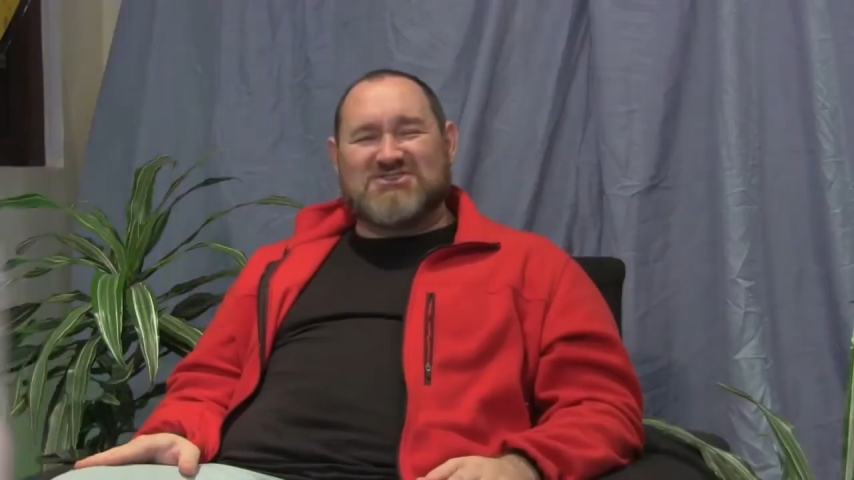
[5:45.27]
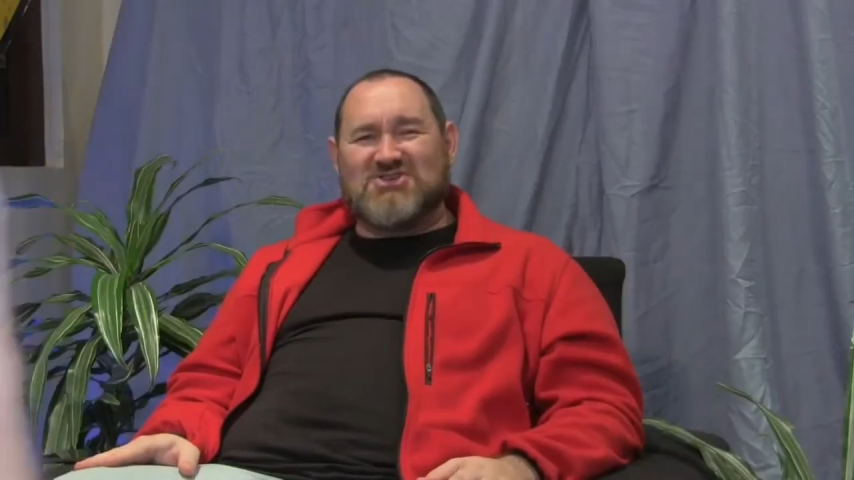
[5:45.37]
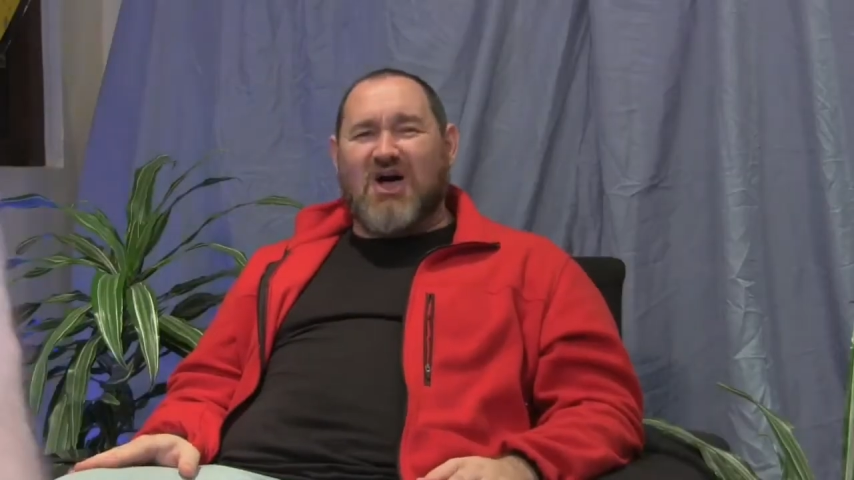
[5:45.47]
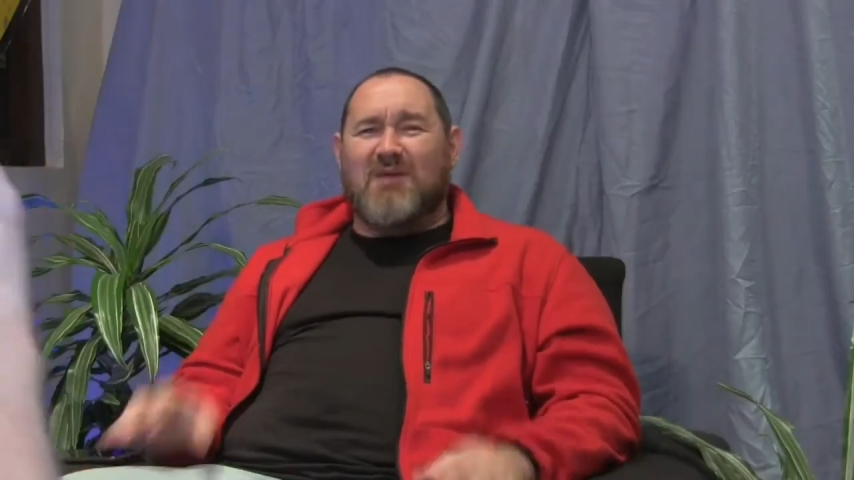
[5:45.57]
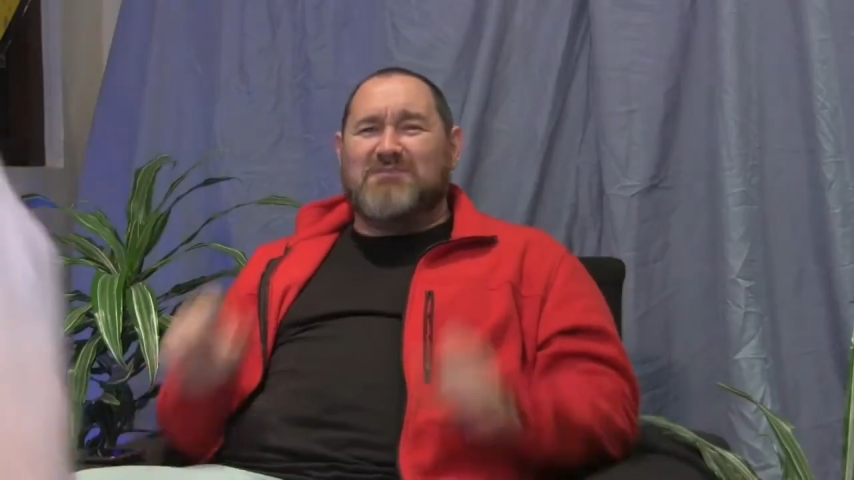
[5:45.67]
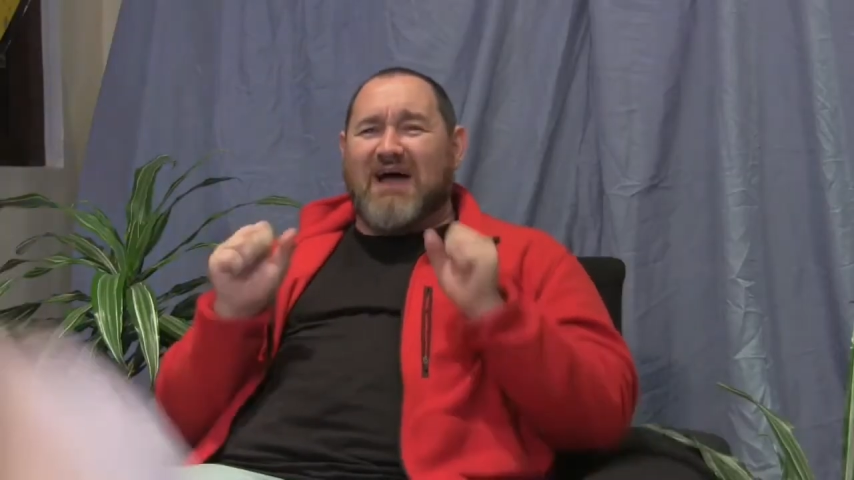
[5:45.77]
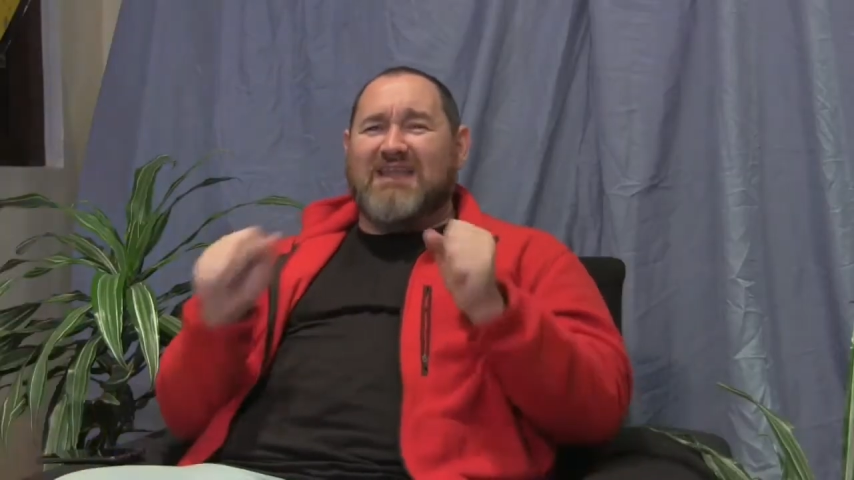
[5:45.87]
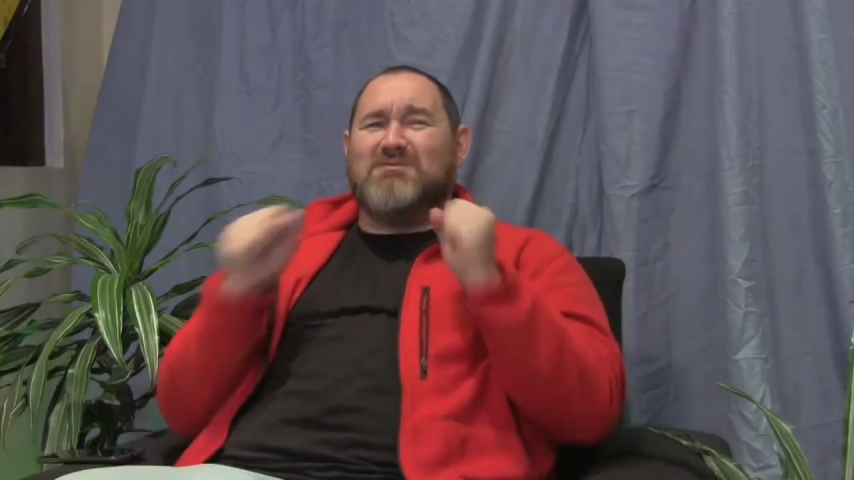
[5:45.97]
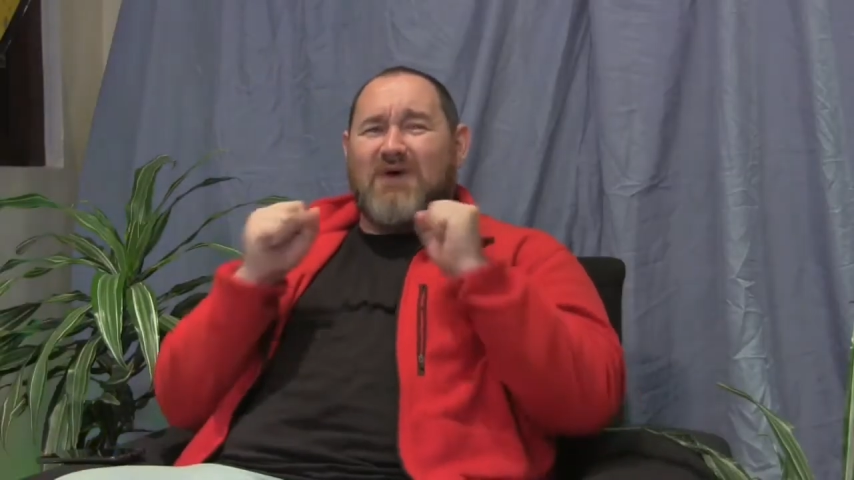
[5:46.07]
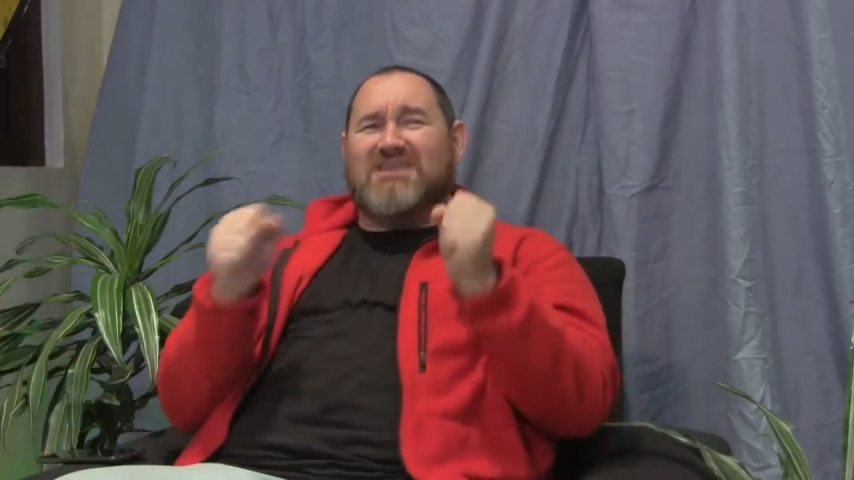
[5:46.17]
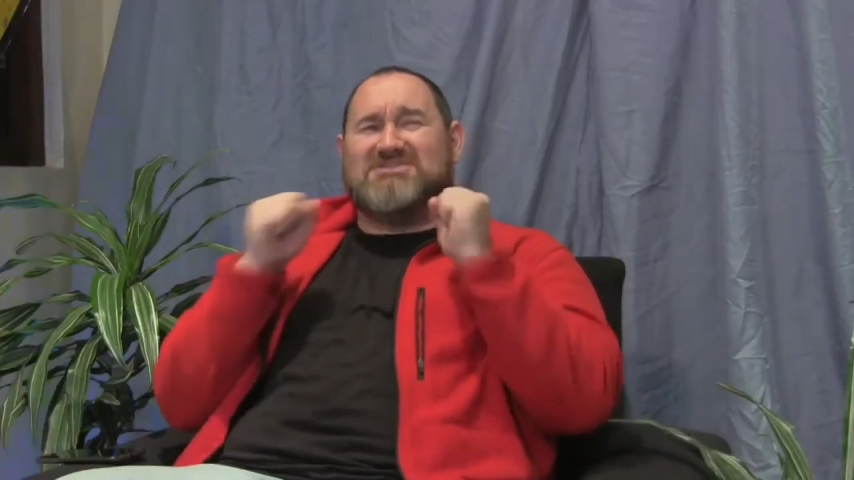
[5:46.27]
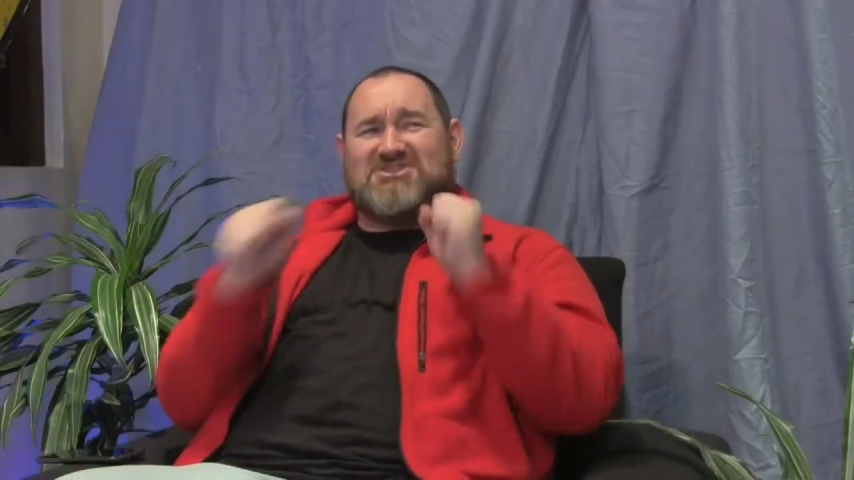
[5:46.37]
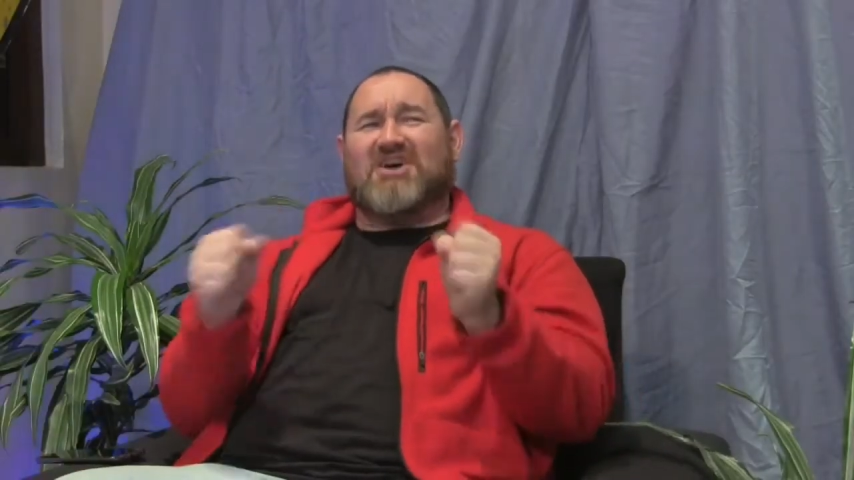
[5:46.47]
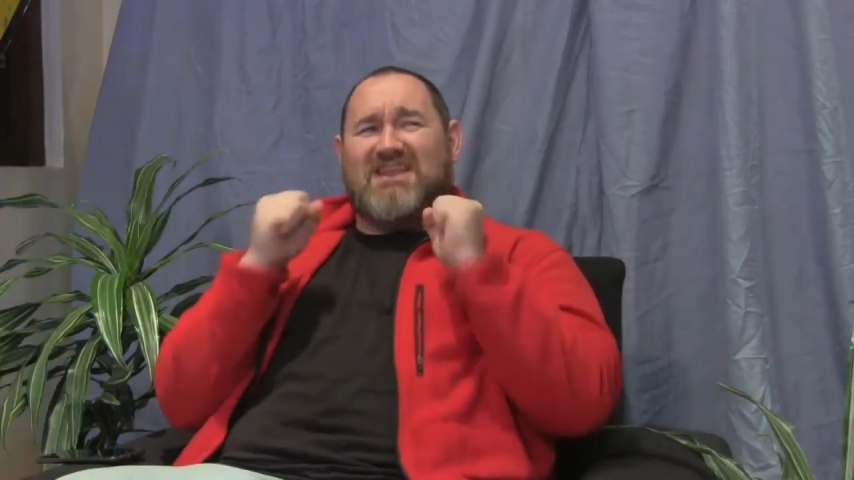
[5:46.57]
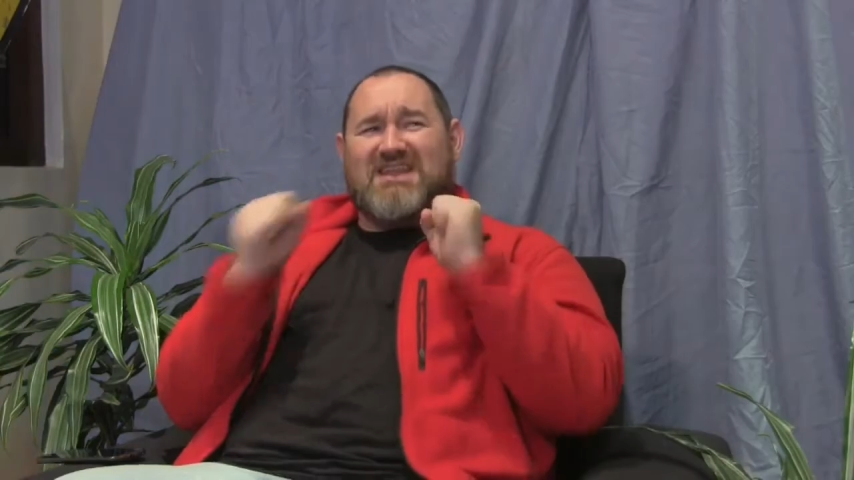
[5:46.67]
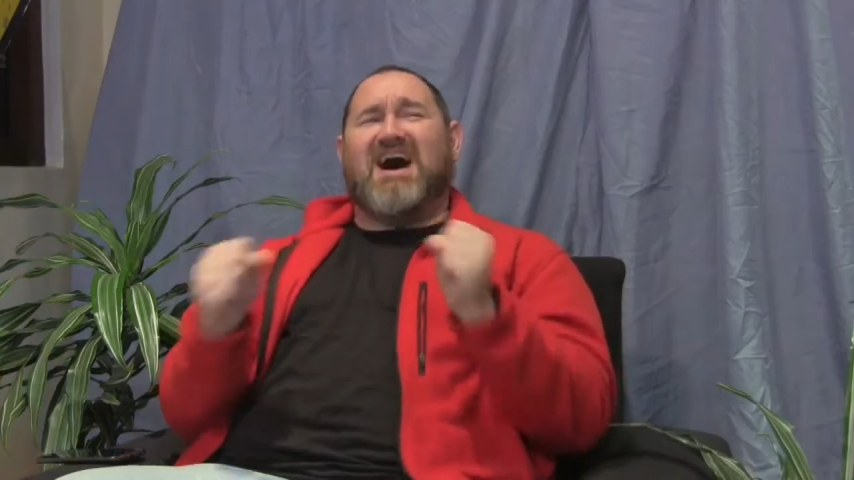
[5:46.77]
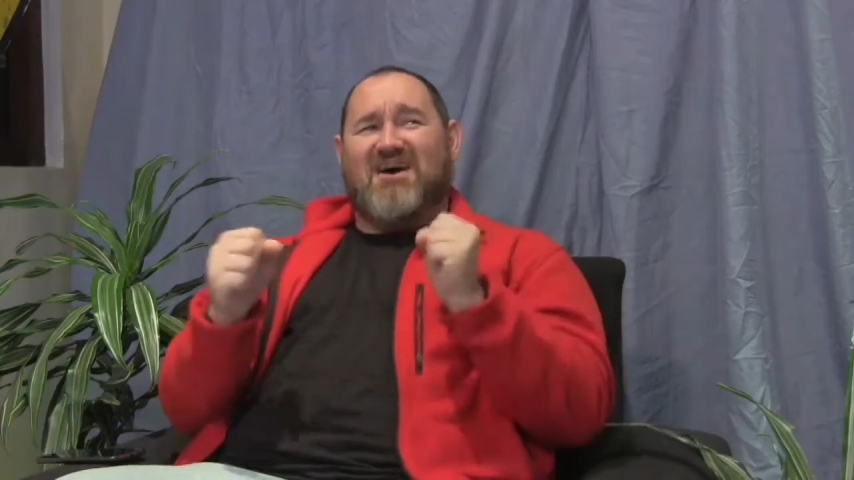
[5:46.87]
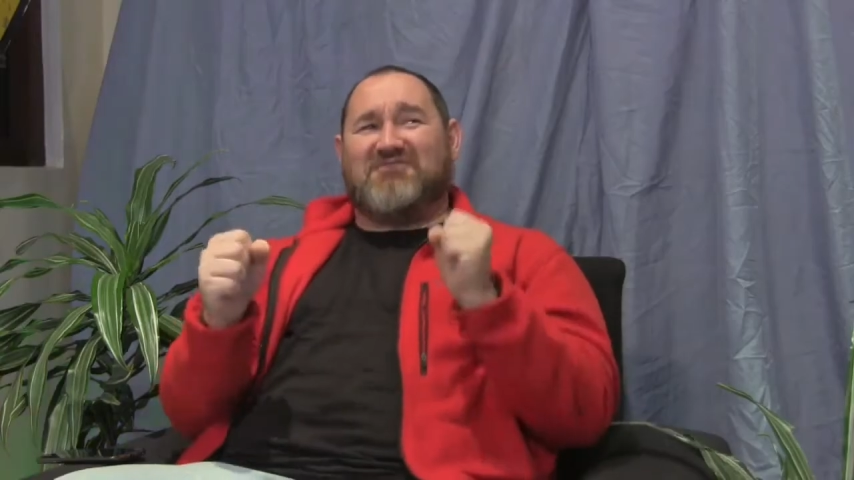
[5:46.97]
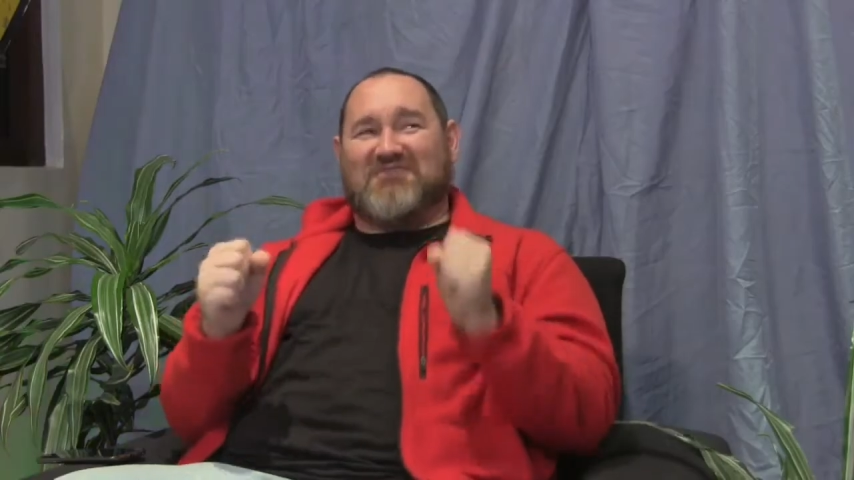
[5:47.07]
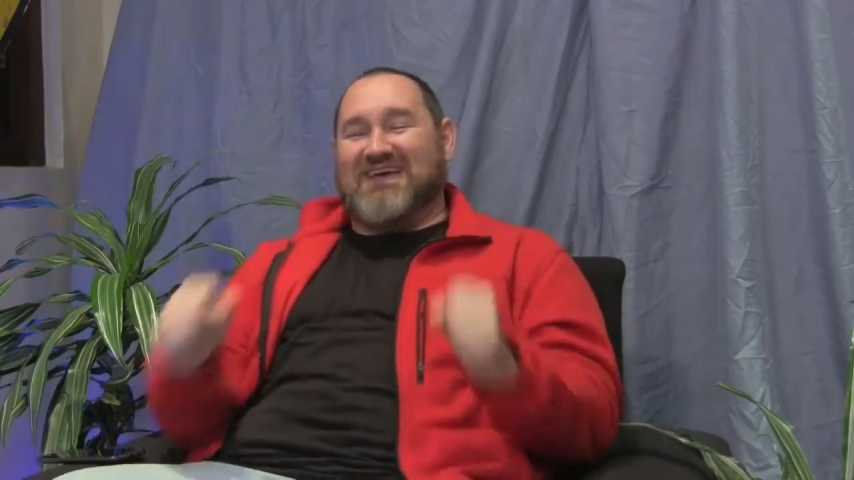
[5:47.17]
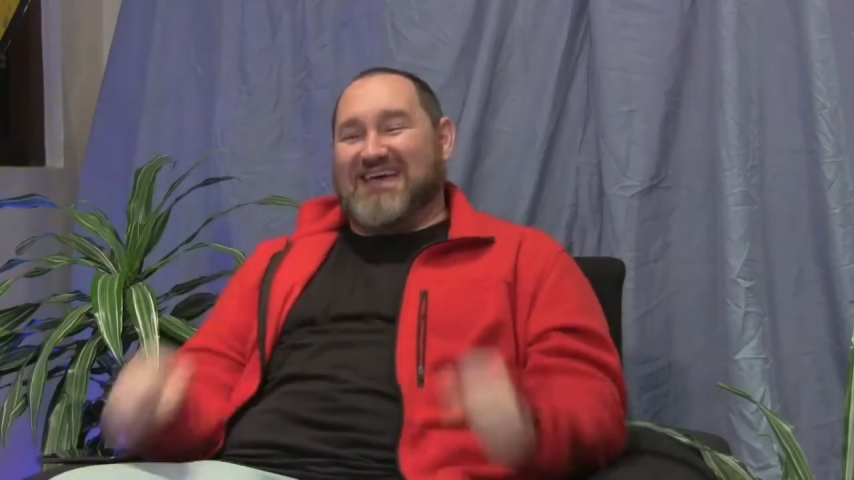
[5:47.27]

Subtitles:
Psalm 91 is not enough.